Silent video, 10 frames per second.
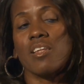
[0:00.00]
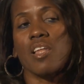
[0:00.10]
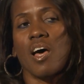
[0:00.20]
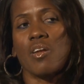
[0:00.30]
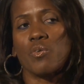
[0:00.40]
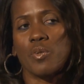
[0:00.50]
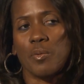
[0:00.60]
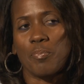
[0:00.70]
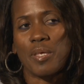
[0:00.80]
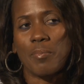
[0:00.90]
a lot on
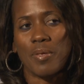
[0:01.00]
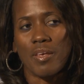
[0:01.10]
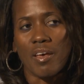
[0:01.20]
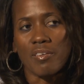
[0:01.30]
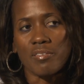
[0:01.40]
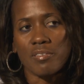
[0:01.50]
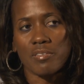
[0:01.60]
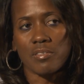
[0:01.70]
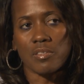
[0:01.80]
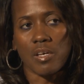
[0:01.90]
the
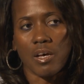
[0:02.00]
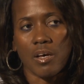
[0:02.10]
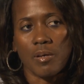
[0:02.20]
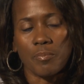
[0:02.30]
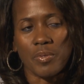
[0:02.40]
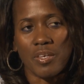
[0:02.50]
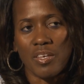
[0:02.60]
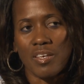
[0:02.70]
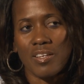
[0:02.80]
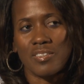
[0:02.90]
PBS um,
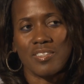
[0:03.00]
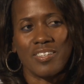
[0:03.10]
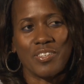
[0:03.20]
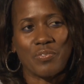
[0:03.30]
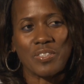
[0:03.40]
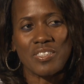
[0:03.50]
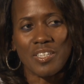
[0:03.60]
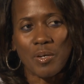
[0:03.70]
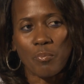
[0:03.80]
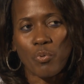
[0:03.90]
kids and the different
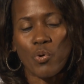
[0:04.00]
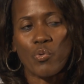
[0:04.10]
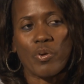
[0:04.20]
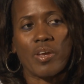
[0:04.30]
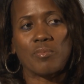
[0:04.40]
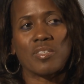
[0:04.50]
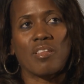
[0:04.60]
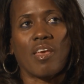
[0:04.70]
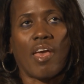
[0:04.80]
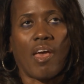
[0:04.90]
STEM programs that
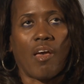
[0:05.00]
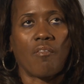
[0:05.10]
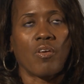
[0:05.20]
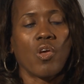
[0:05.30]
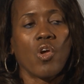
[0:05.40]
they have